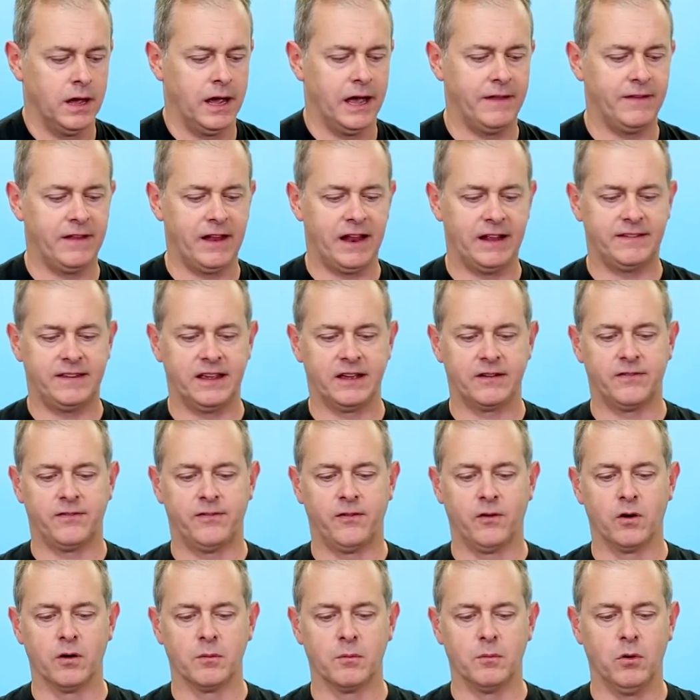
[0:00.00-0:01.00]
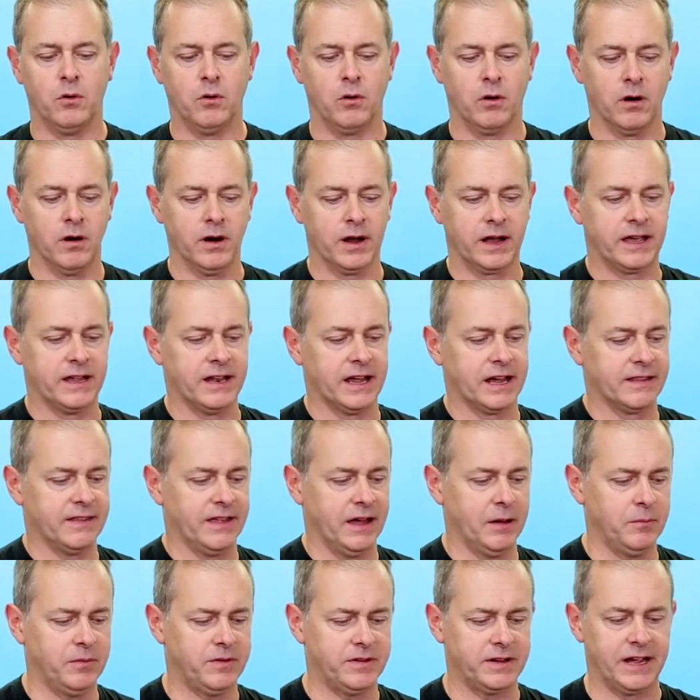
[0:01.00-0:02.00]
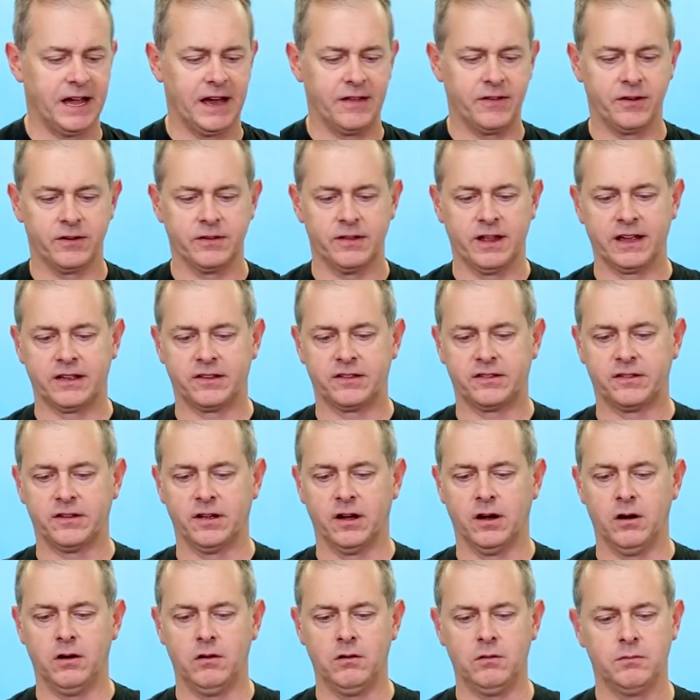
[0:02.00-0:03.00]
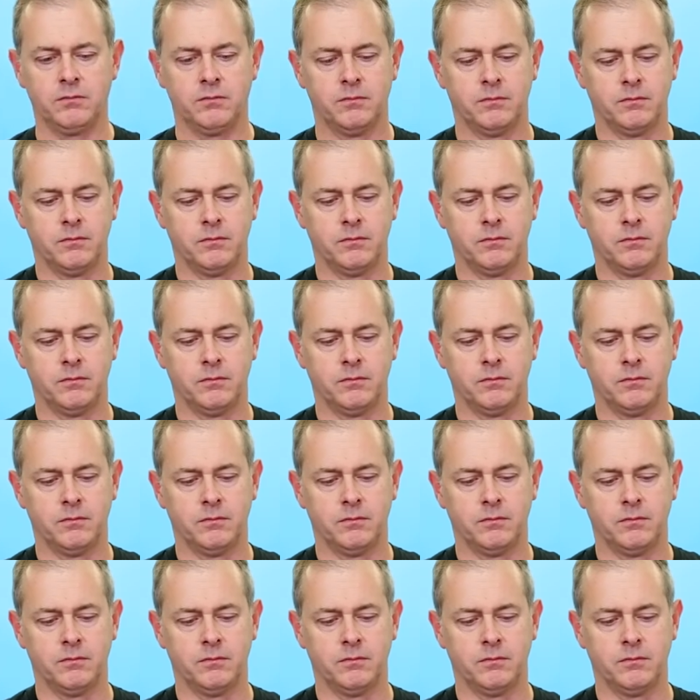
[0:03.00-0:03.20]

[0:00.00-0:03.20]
And then I take 4 more and connect them together like so.